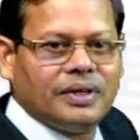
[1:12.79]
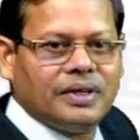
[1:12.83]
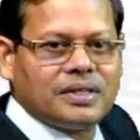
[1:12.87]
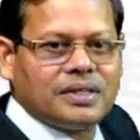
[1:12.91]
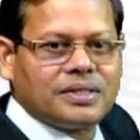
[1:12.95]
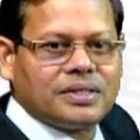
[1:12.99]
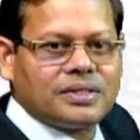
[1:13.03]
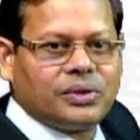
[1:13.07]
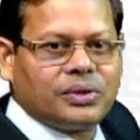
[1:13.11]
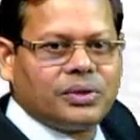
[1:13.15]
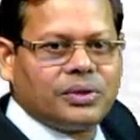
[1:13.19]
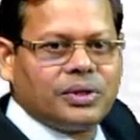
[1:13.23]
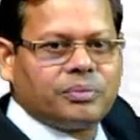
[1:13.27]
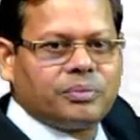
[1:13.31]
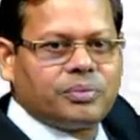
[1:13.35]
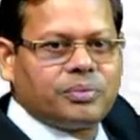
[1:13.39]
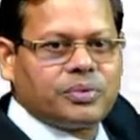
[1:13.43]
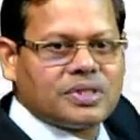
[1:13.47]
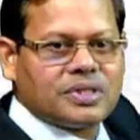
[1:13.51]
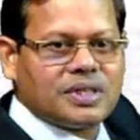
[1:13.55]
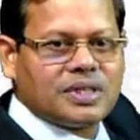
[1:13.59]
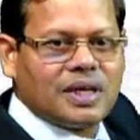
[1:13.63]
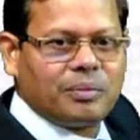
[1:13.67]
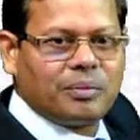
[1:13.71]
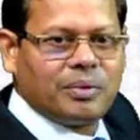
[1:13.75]
So,
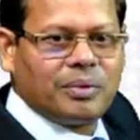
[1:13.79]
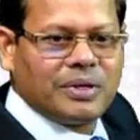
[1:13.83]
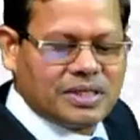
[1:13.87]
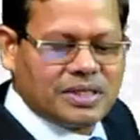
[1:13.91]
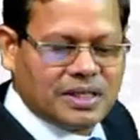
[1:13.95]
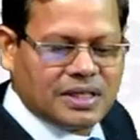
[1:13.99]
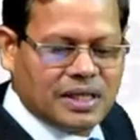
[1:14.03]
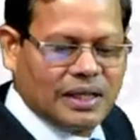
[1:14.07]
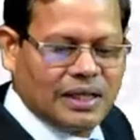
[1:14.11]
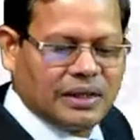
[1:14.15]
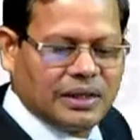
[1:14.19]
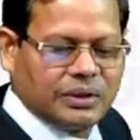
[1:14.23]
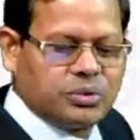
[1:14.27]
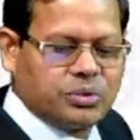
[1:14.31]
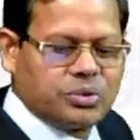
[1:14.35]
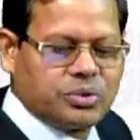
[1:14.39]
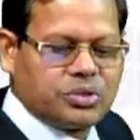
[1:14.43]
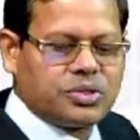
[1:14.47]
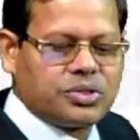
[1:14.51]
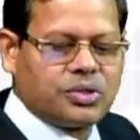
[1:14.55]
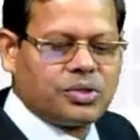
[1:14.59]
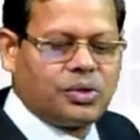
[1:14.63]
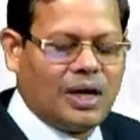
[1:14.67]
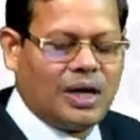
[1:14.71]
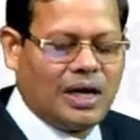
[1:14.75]
inputs are basically goods.
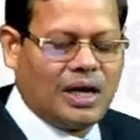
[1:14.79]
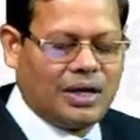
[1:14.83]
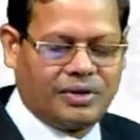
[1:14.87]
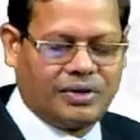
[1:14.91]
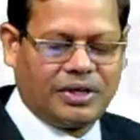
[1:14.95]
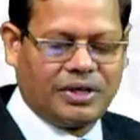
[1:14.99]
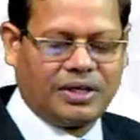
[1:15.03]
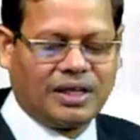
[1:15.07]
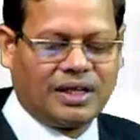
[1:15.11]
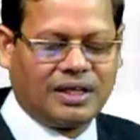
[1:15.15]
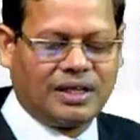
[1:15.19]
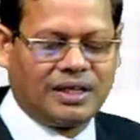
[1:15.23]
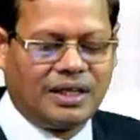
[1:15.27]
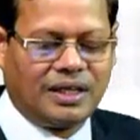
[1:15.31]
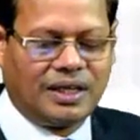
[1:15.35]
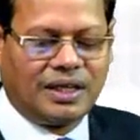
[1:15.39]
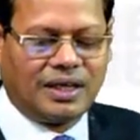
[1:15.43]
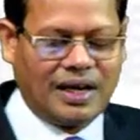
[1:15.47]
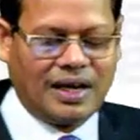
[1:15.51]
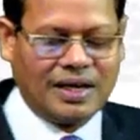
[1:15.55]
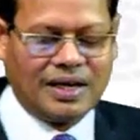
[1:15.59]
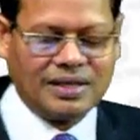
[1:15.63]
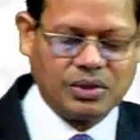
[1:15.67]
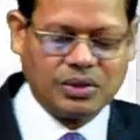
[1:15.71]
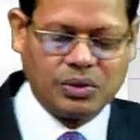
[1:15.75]
So, I have written here
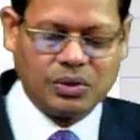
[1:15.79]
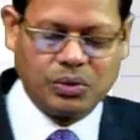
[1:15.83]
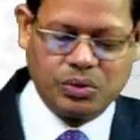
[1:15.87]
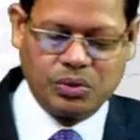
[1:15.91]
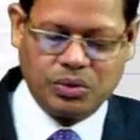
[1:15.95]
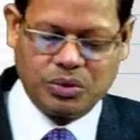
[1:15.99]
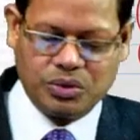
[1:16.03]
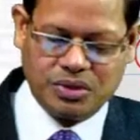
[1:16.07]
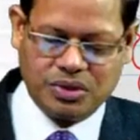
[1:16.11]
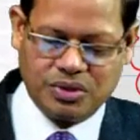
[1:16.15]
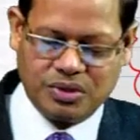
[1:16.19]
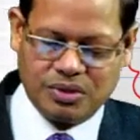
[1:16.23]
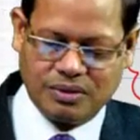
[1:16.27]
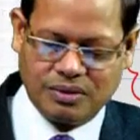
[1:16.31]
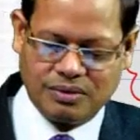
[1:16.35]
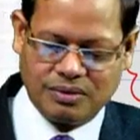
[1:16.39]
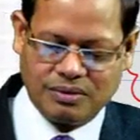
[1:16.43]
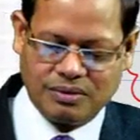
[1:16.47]
as goods.